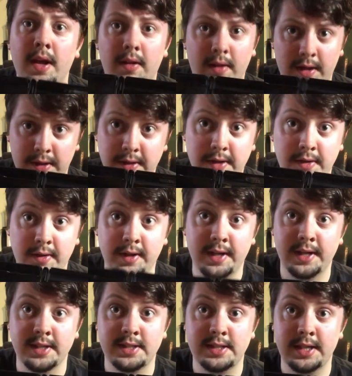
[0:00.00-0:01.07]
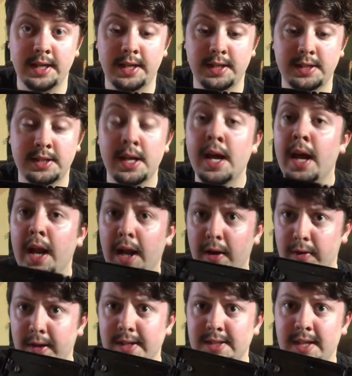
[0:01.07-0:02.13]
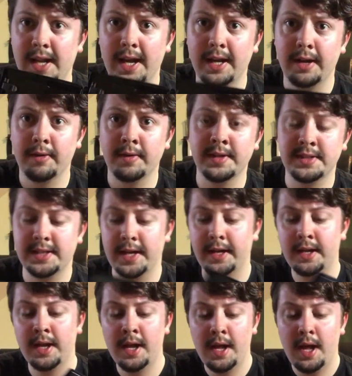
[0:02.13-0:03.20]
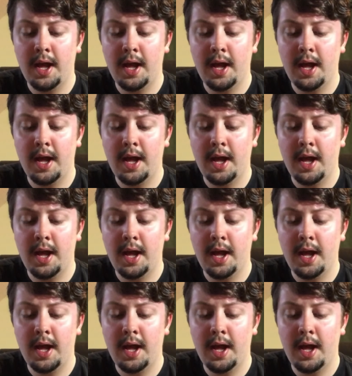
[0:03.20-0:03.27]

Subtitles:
a lot of the deleted scenes, and I'll get to that here in a sec.